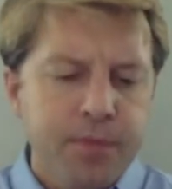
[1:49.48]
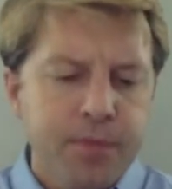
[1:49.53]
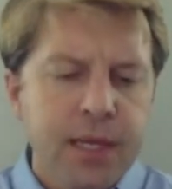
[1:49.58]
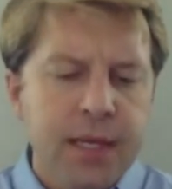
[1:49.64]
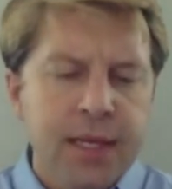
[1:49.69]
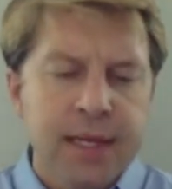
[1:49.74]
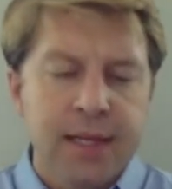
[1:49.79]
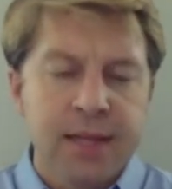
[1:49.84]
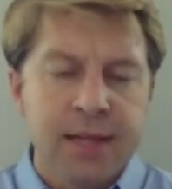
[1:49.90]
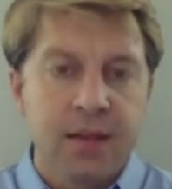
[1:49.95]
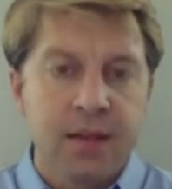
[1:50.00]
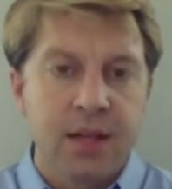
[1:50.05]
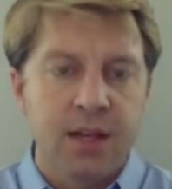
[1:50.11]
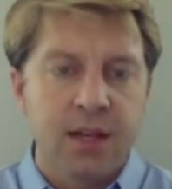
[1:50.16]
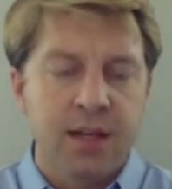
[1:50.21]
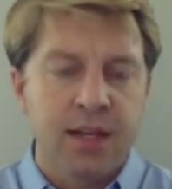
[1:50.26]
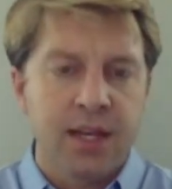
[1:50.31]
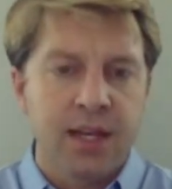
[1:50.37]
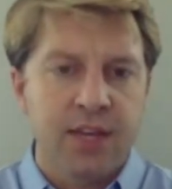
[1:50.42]
in
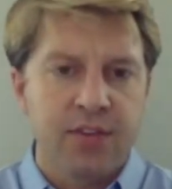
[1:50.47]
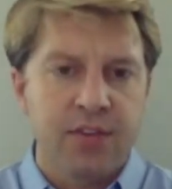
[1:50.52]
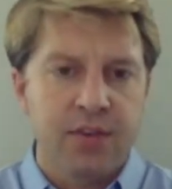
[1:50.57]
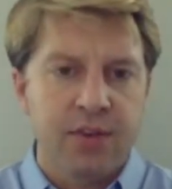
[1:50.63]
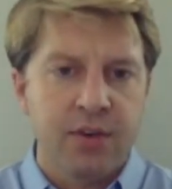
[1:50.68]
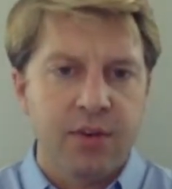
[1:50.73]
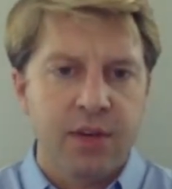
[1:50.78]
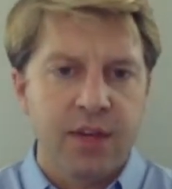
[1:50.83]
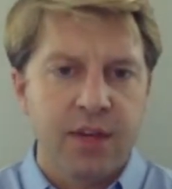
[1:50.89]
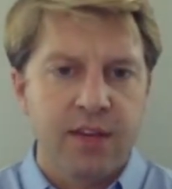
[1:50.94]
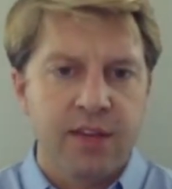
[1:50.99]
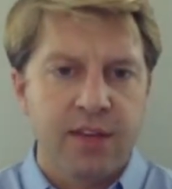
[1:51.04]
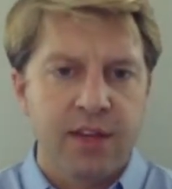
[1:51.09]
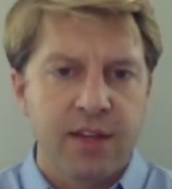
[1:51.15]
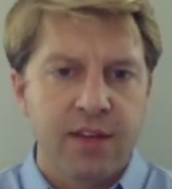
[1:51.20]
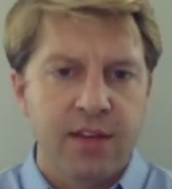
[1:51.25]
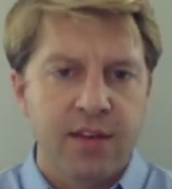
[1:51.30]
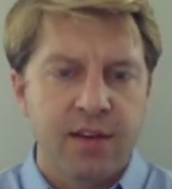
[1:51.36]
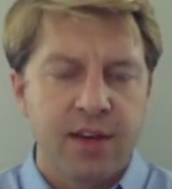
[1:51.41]
lung cancer is
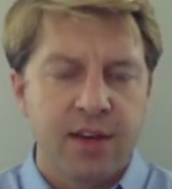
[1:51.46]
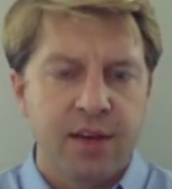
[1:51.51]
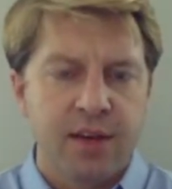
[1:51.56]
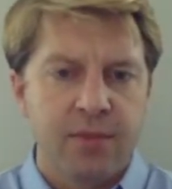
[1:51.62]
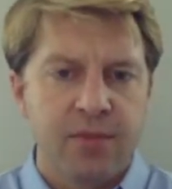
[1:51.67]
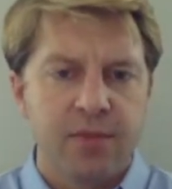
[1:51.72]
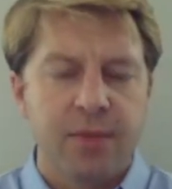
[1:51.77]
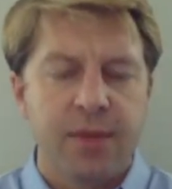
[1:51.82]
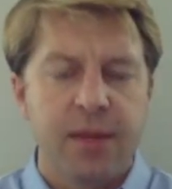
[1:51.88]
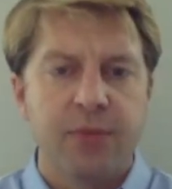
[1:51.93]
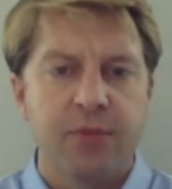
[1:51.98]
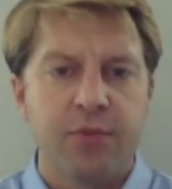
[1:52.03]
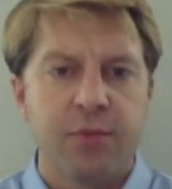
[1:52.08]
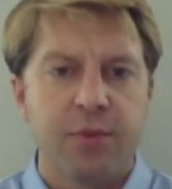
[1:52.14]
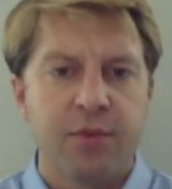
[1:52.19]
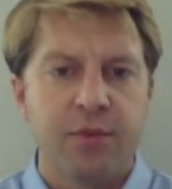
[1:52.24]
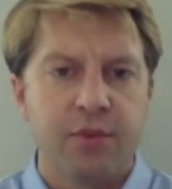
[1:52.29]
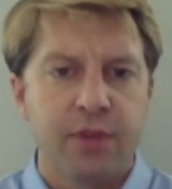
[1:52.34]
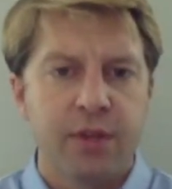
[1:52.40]
that sometimes when
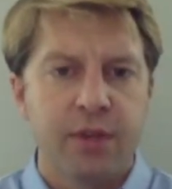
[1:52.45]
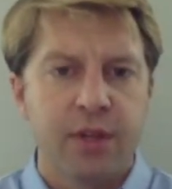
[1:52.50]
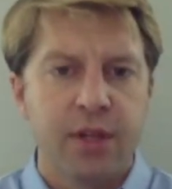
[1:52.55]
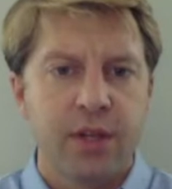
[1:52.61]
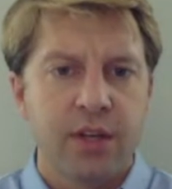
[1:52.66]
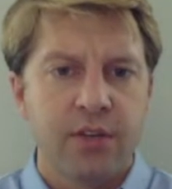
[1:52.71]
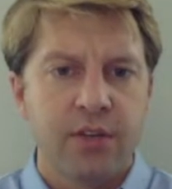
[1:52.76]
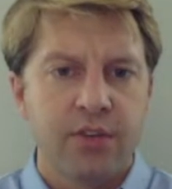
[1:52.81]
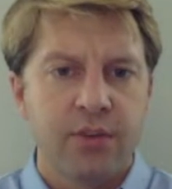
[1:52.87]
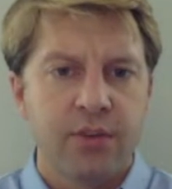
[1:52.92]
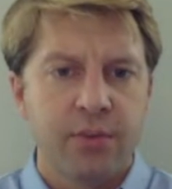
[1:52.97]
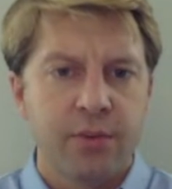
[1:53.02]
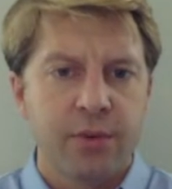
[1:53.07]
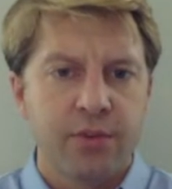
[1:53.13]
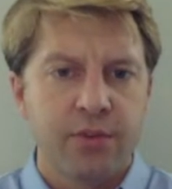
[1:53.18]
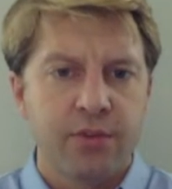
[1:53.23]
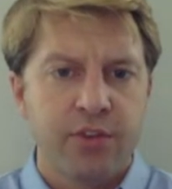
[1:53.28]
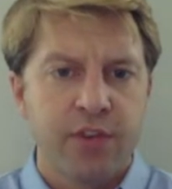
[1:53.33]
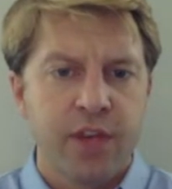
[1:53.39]
we treat lung
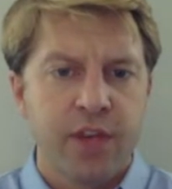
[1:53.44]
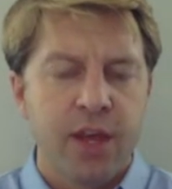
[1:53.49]
tumors,